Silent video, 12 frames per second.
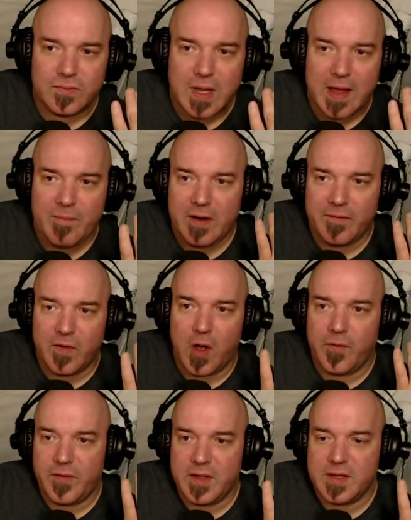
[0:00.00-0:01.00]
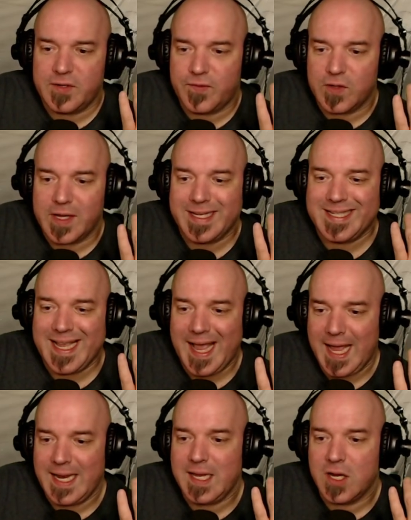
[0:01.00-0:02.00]
I've been involved in this for like
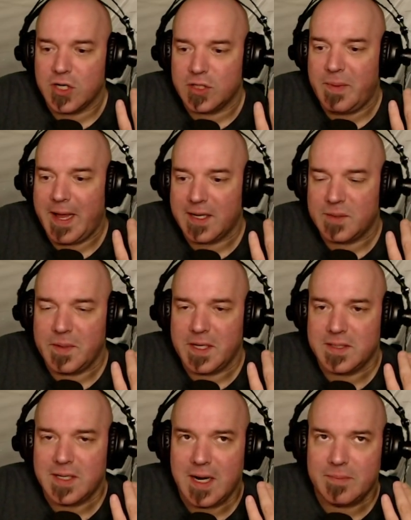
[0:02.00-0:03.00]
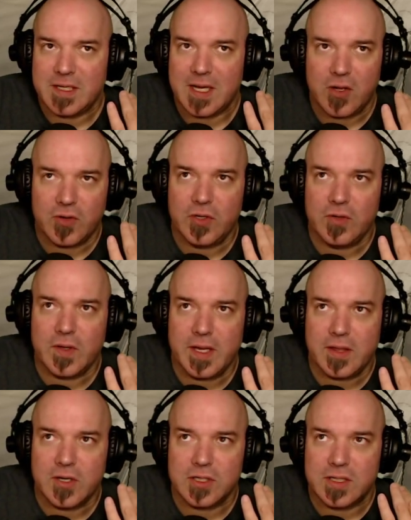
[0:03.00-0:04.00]
10 years, Backspace, and I'm telling you,
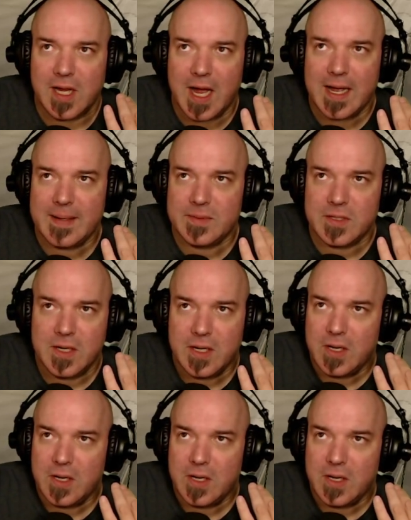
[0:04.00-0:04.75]
like, there's times